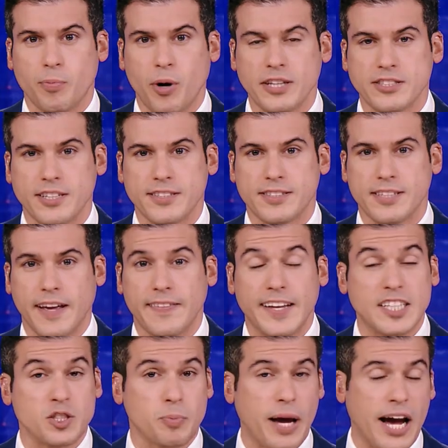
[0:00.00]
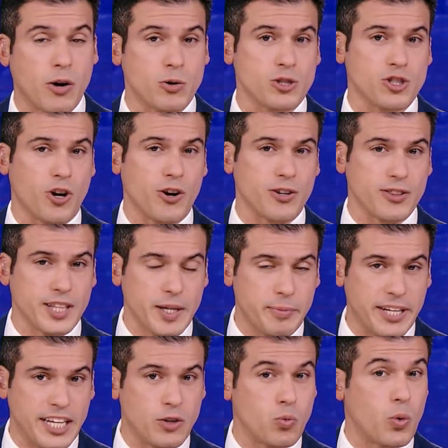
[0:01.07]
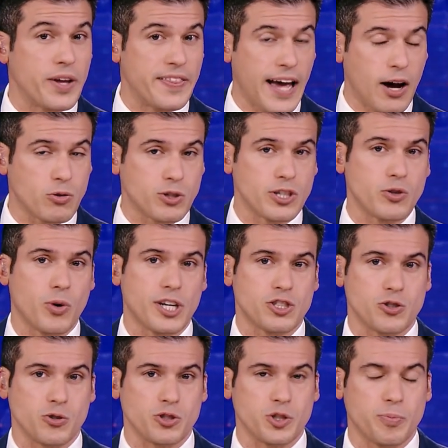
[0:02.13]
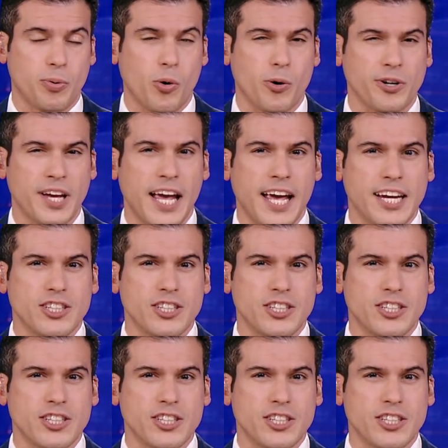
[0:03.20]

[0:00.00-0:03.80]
president said that his powers are limited without congressional support.